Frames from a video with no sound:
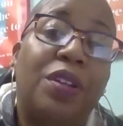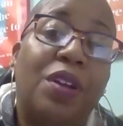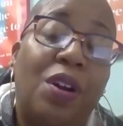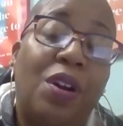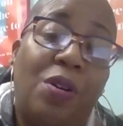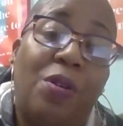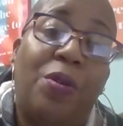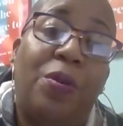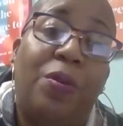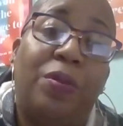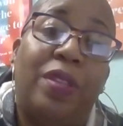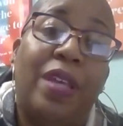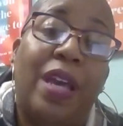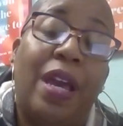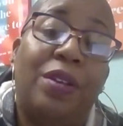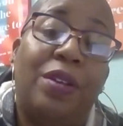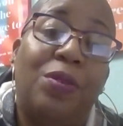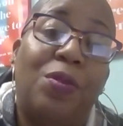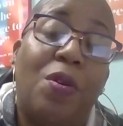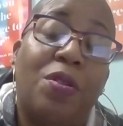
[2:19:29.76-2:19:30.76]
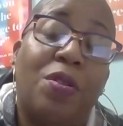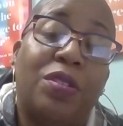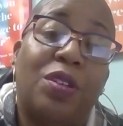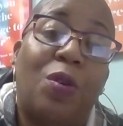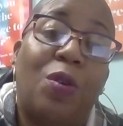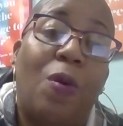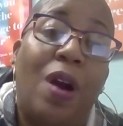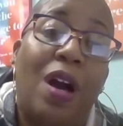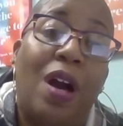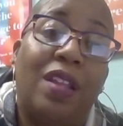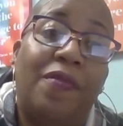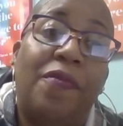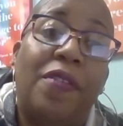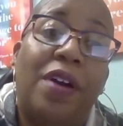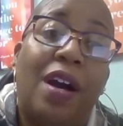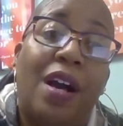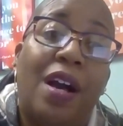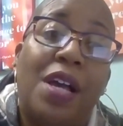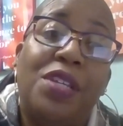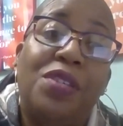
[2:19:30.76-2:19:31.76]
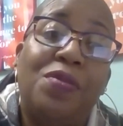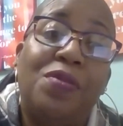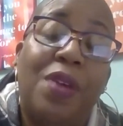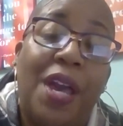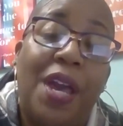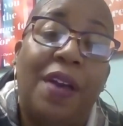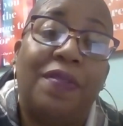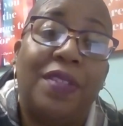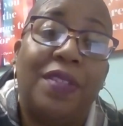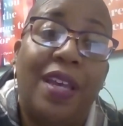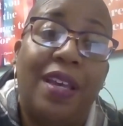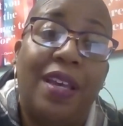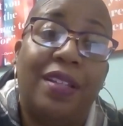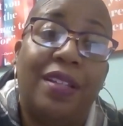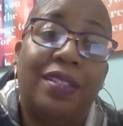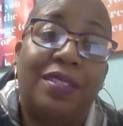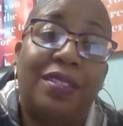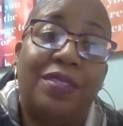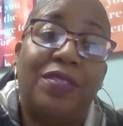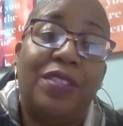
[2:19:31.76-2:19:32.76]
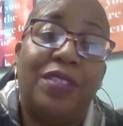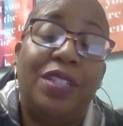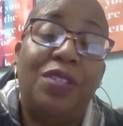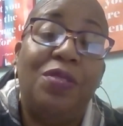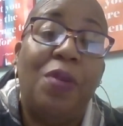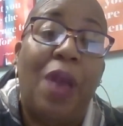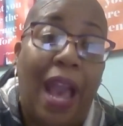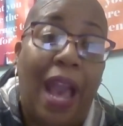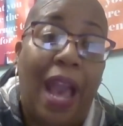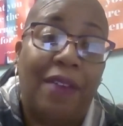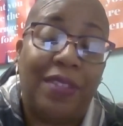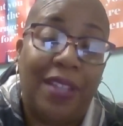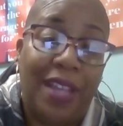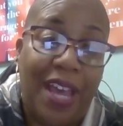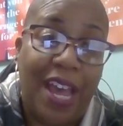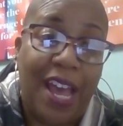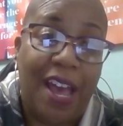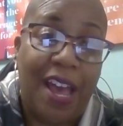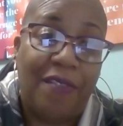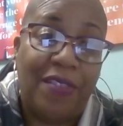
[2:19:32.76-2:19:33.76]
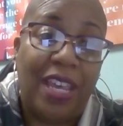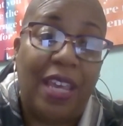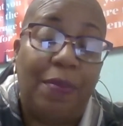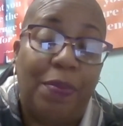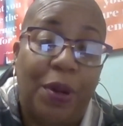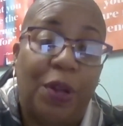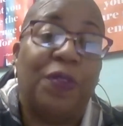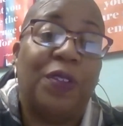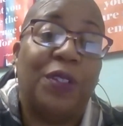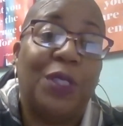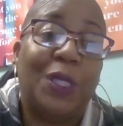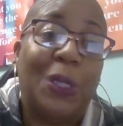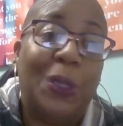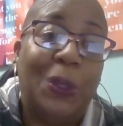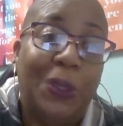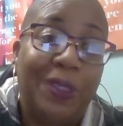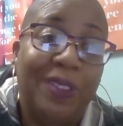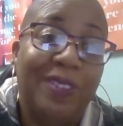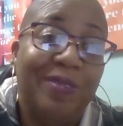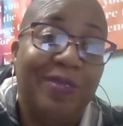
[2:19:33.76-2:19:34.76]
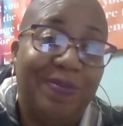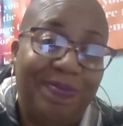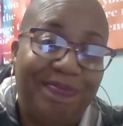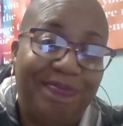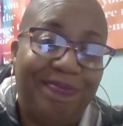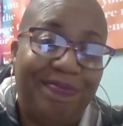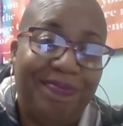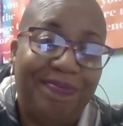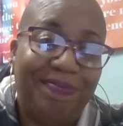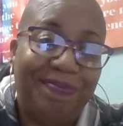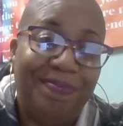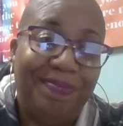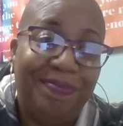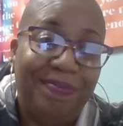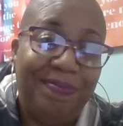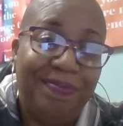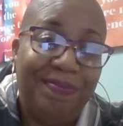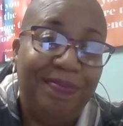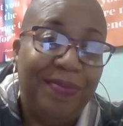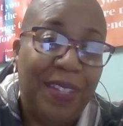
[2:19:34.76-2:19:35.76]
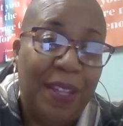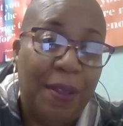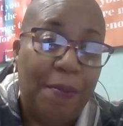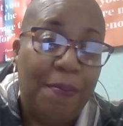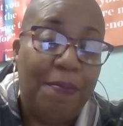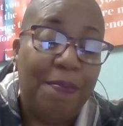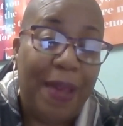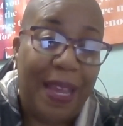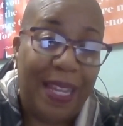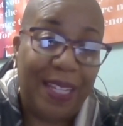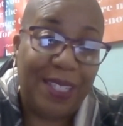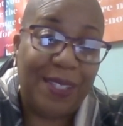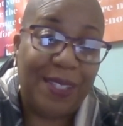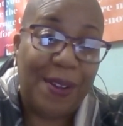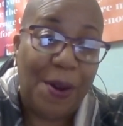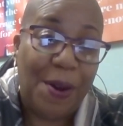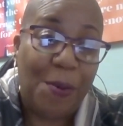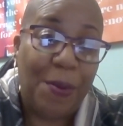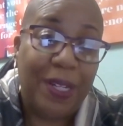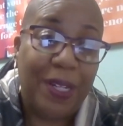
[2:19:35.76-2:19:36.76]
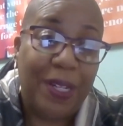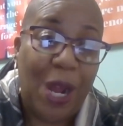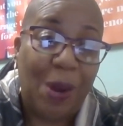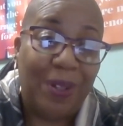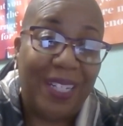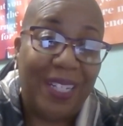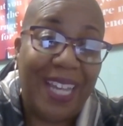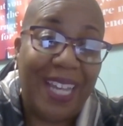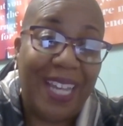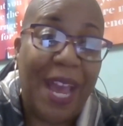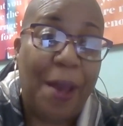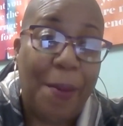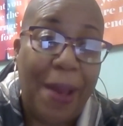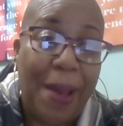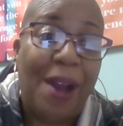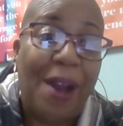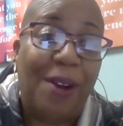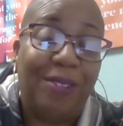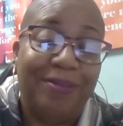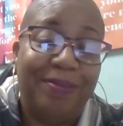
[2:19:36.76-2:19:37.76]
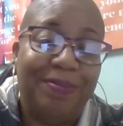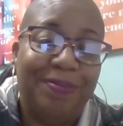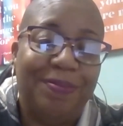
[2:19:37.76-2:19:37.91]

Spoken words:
know that in order to qualify, you have to have a perfect score based on what already came out.